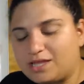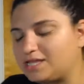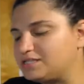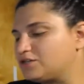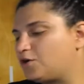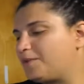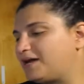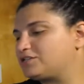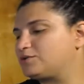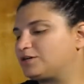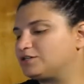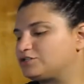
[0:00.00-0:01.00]
let's go back
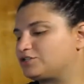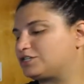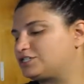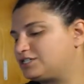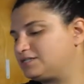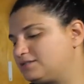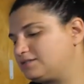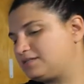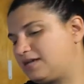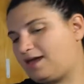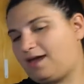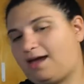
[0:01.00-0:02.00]
to our instructions
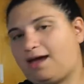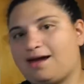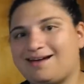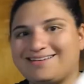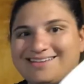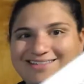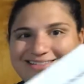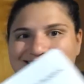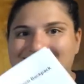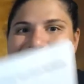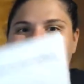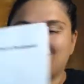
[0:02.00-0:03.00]
and get
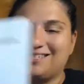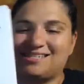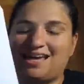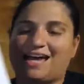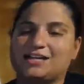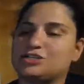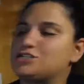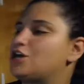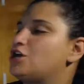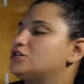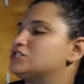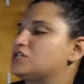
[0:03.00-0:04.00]
these guys attached.
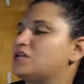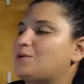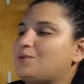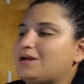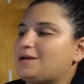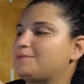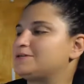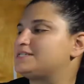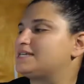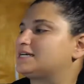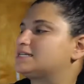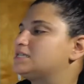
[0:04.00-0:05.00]
So now we're on number
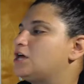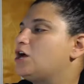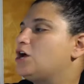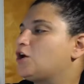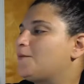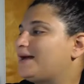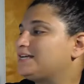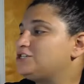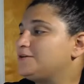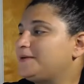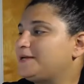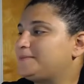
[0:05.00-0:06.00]
six. Go back
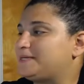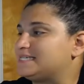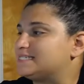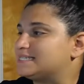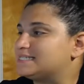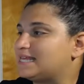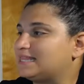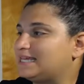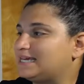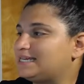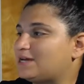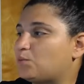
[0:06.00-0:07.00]
to your main pieces and
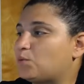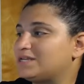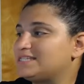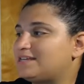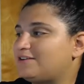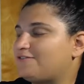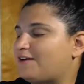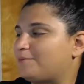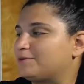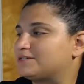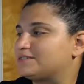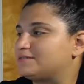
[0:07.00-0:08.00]
lay down one set of
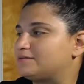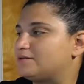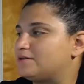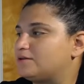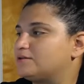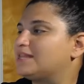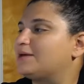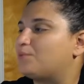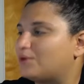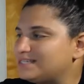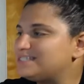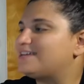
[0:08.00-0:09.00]
fabrics, lay
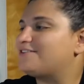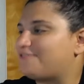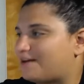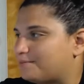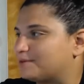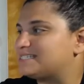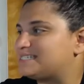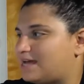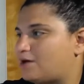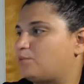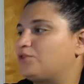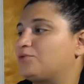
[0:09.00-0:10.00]
one set of fabrics
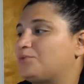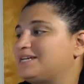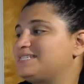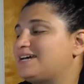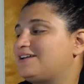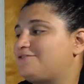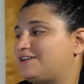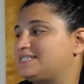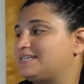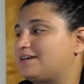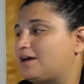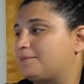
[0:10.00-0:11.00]
down with the right side
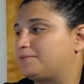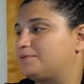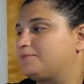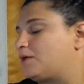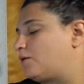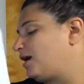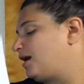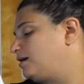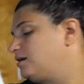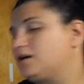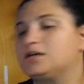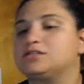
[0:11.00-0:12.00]
facing up.
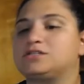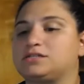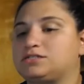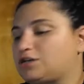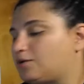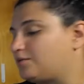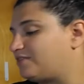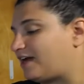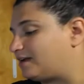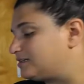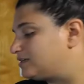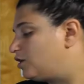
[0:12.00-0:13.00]
Okay, so let's start with
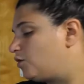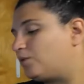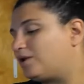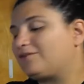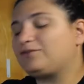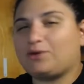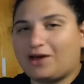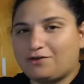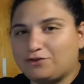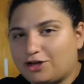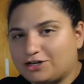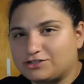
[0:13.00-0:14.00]
that. Whenever you
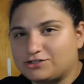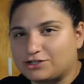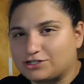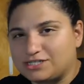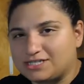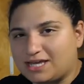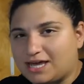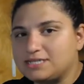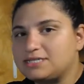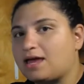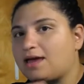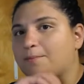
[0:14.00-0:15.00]
have long instructions,
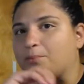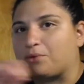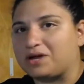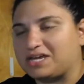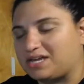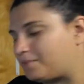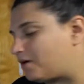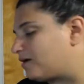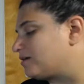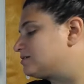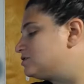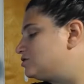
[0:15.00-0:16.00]
guys, break it
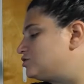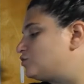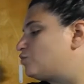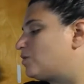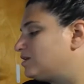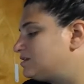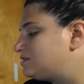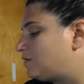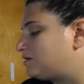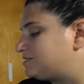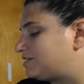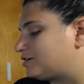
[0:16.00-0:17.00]
apart. Do one
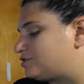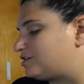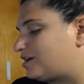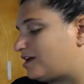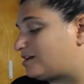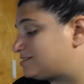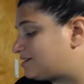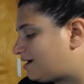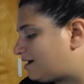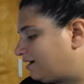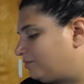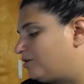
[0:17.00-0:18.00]
small section at a
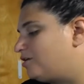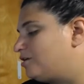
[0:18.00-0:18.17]
time.